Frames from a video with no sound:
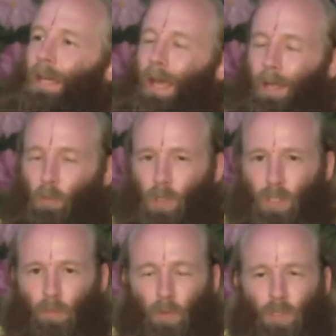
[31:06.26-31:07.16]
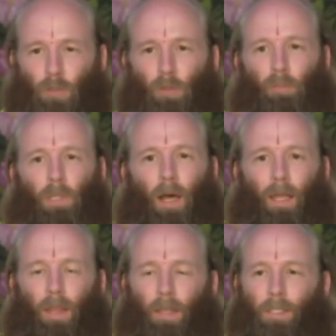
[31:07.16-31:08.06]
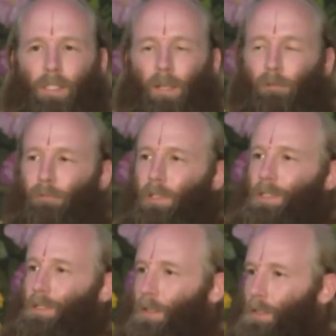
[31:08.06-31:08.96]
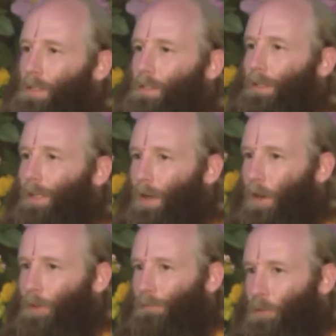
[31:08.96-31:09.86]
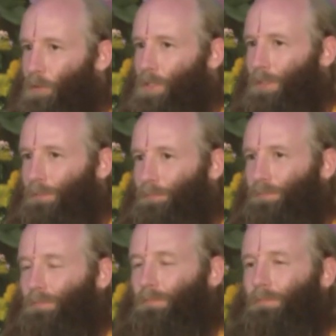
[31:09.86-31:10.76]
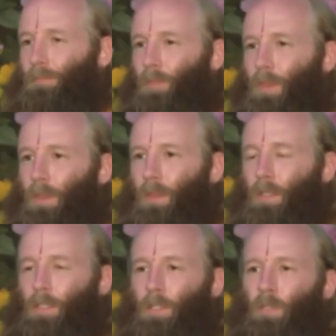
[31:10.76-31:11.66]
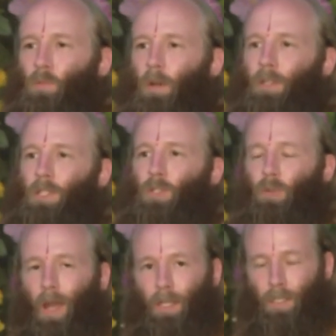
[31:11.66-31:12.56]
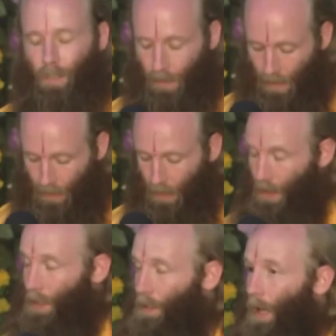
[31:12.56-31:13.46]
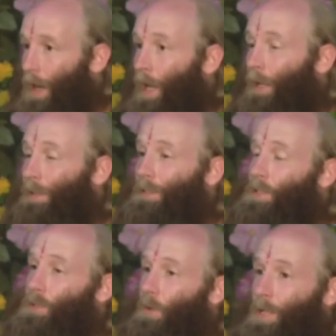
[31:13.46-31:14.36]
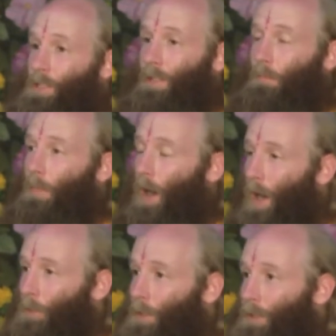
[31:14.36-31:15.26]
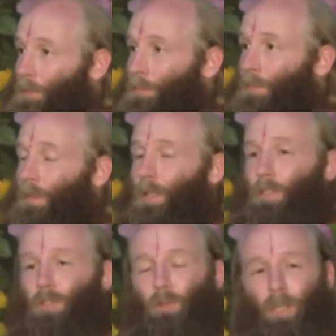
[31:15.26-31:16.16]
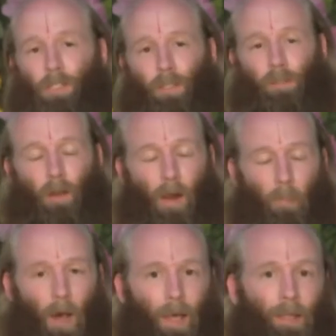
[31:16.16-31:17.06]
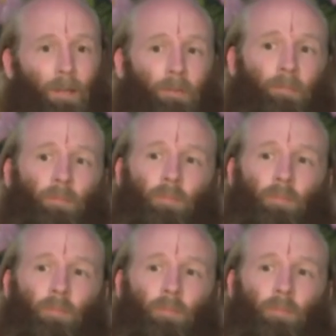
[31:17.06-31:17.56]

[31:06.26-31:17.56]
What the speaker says: and we're supposed to apply that selflessness in our devotion. This is what is stressed in Gita, it's stressed in Bhagavatam, it's stressed in Ramayana,